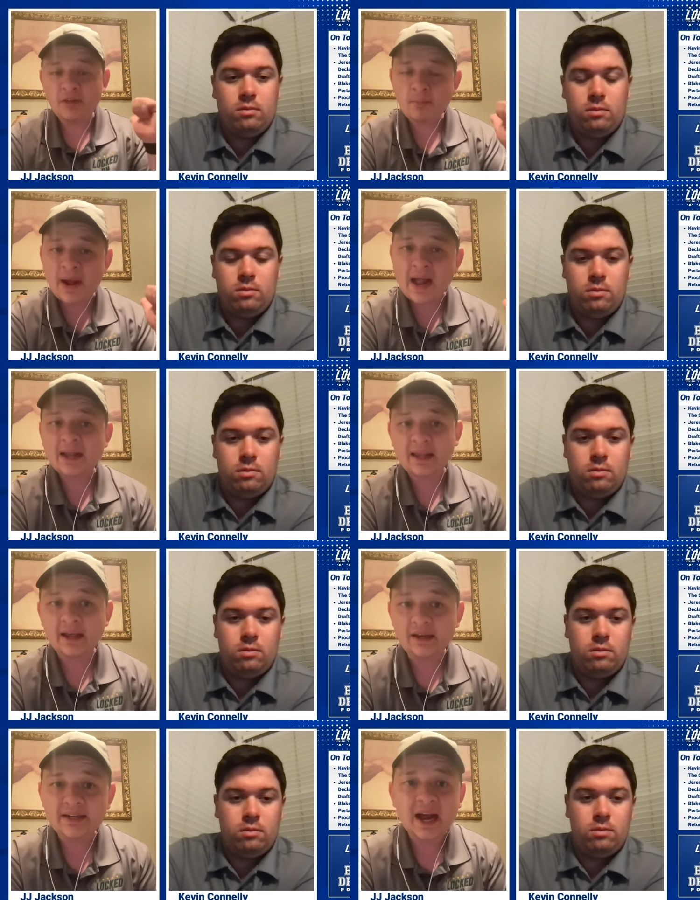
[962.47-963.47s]
Speaker 1: the back
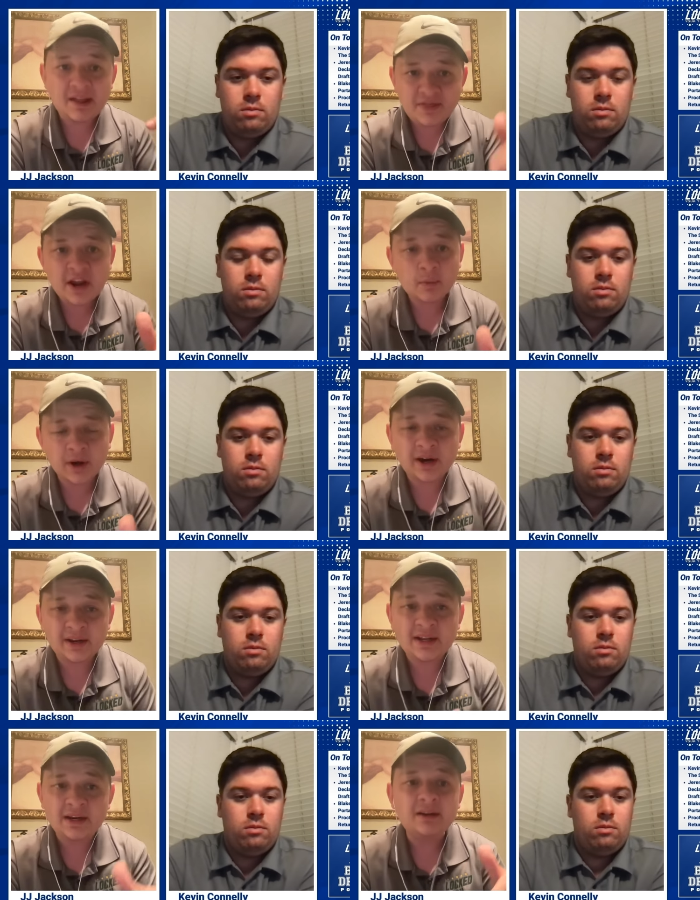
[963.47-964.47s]
end, I think we're going to
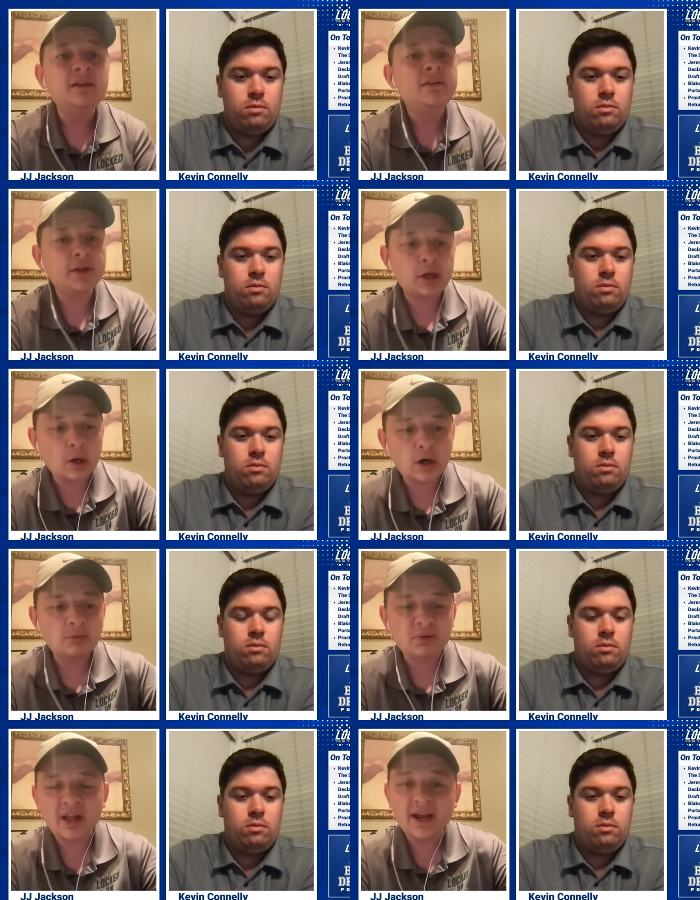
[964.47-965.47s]
need the guard
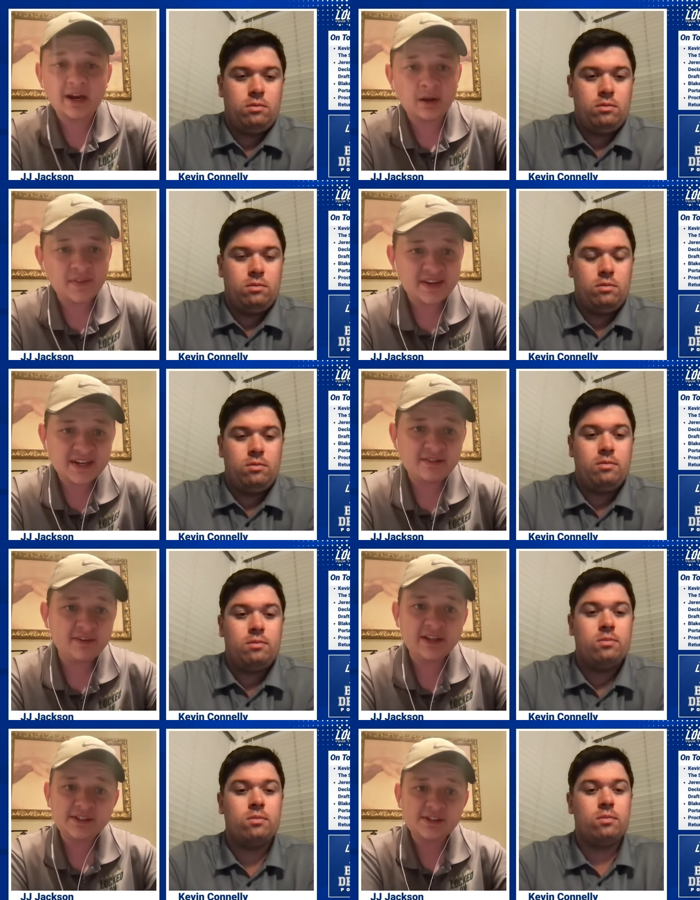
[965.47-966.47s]
play on the
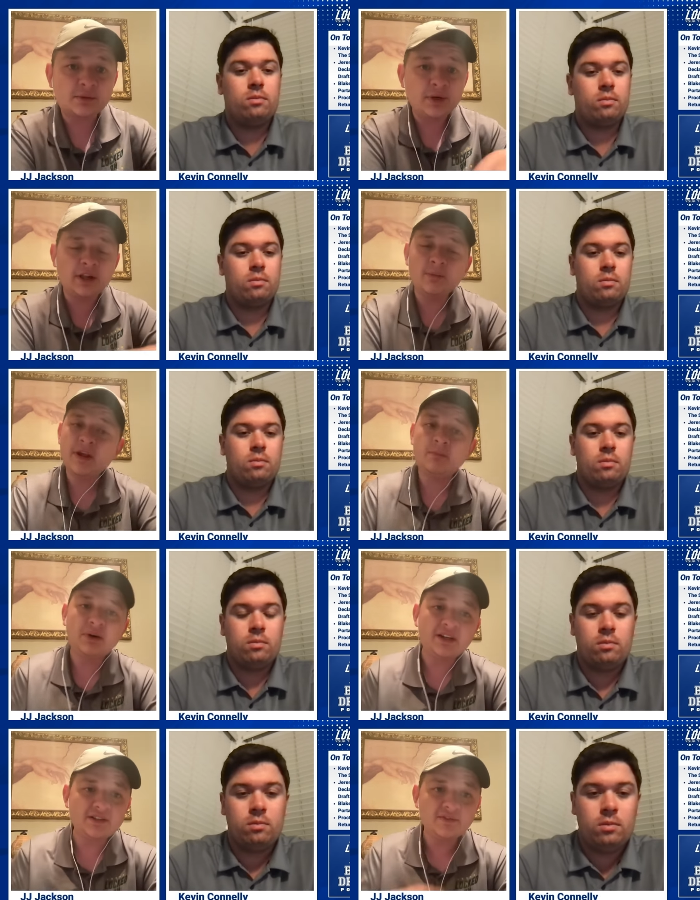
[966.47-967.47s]
defense to really be
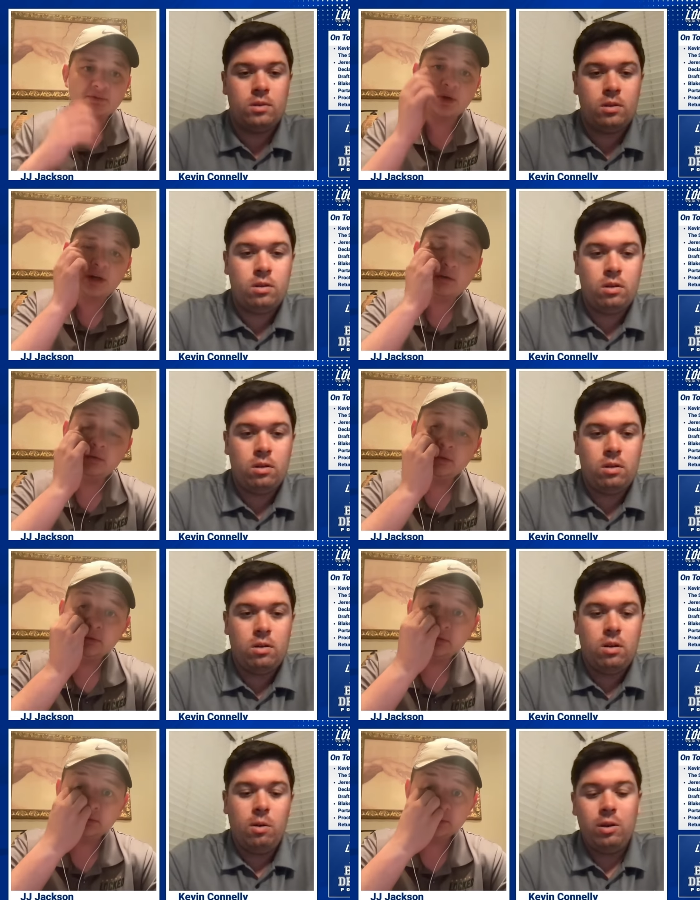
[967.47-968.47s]
impressive as well.
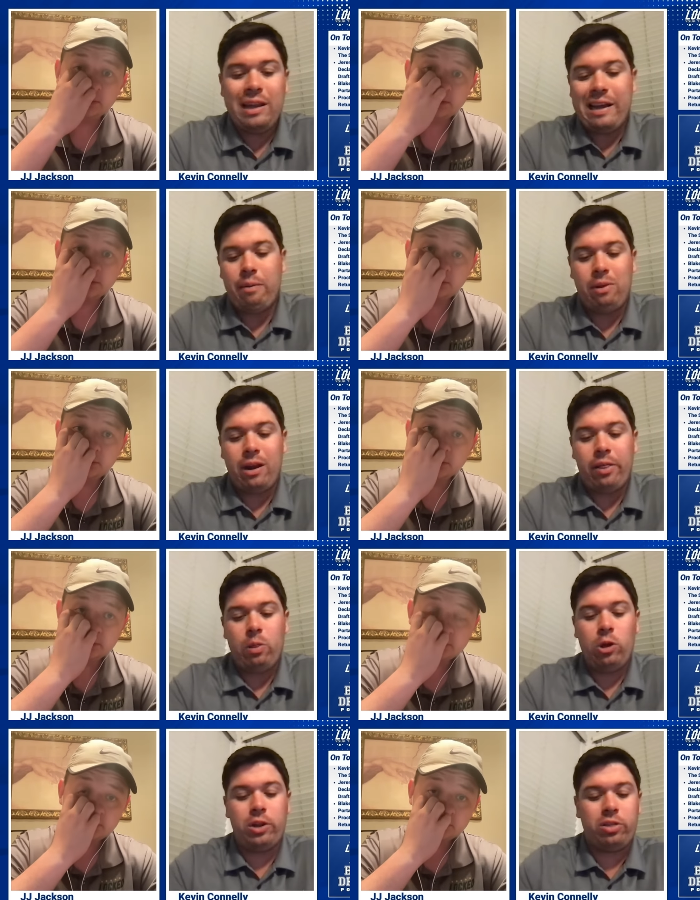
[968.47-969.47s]
Speaker 2: Well, yeah, I mean,
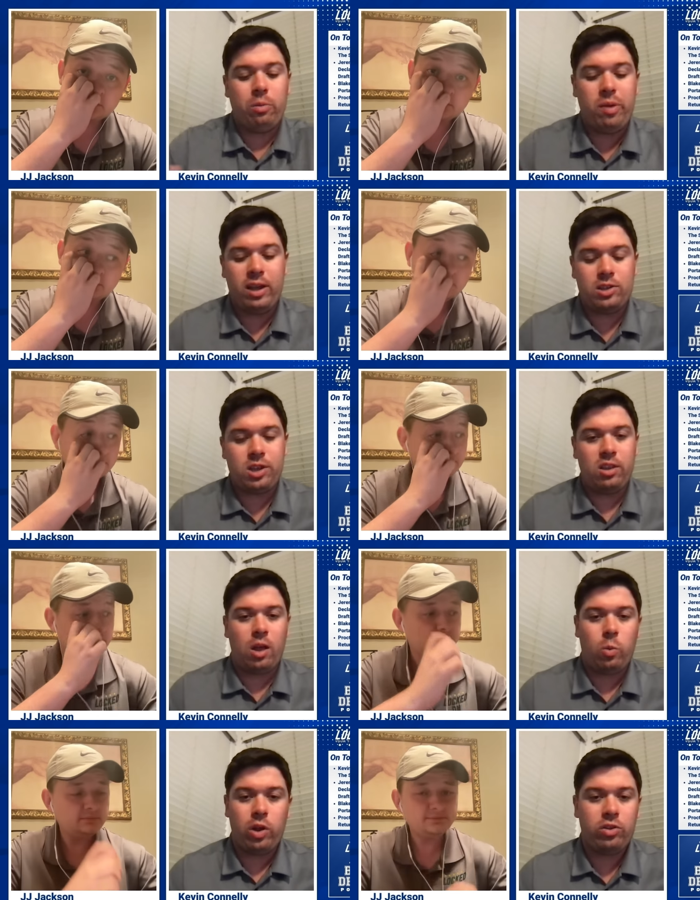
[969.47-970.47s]
look at the biggest thing that
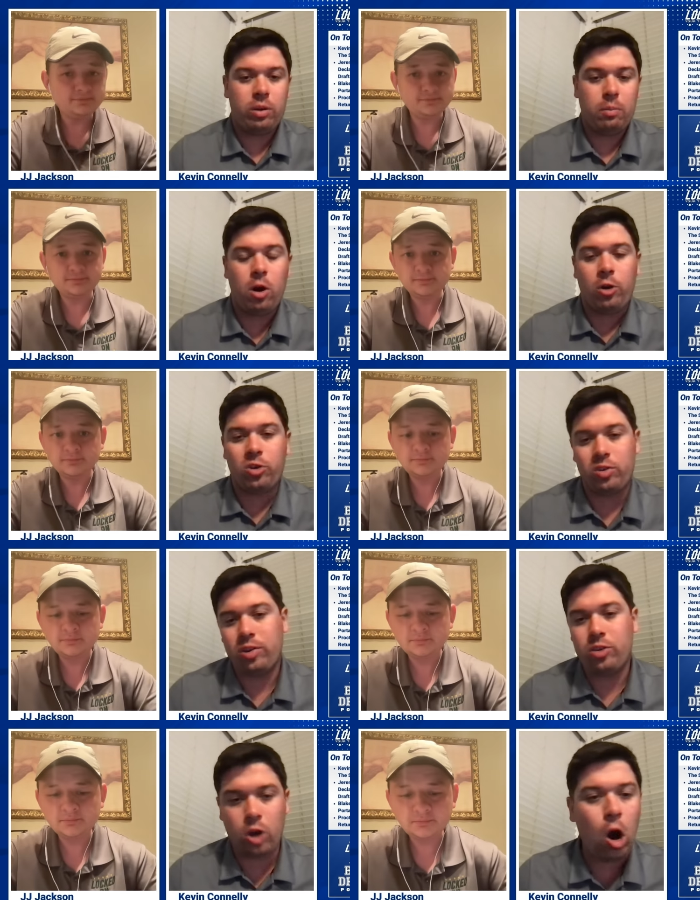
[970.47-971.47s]
wins in March is
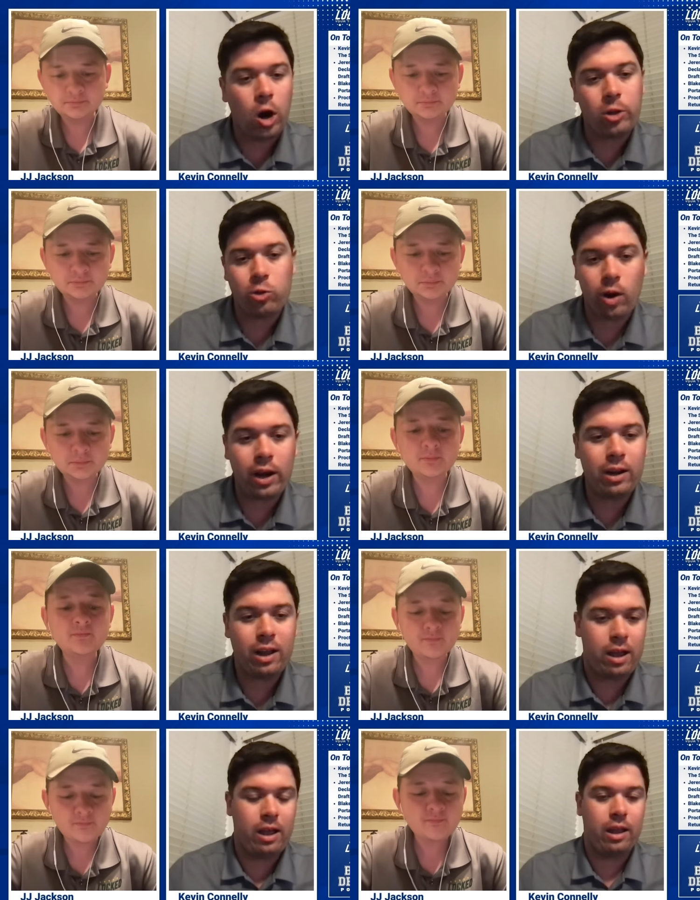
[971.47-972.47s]
its guards, right?
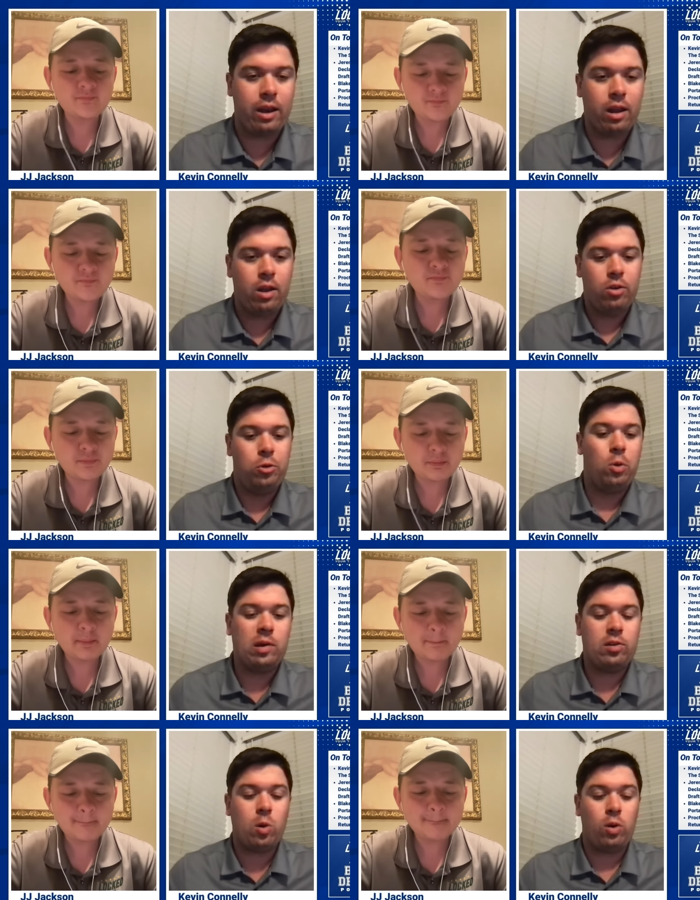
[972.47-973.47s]
And Duke
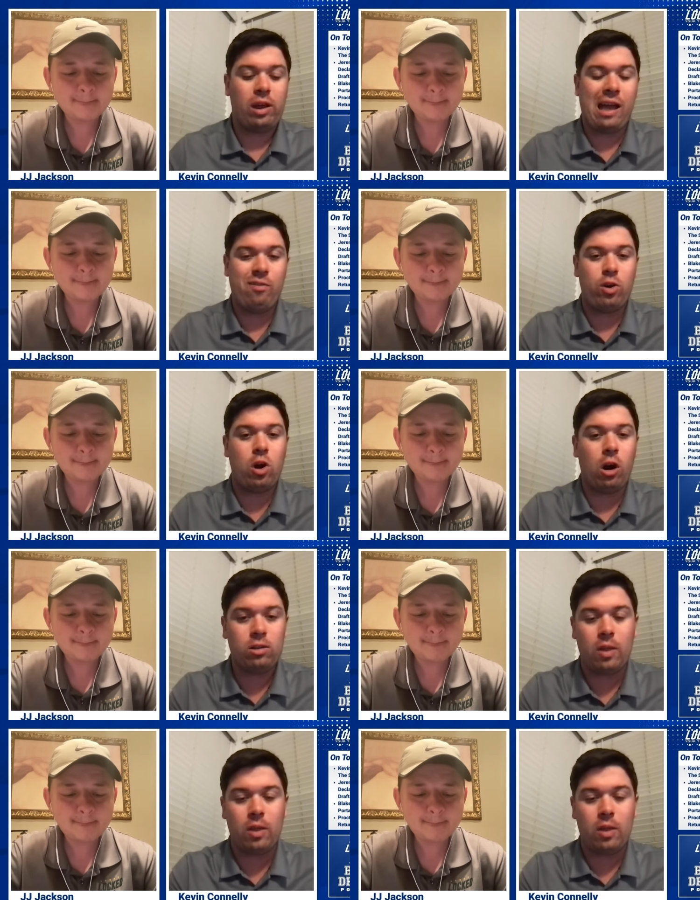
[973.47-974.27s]
is going to have a guard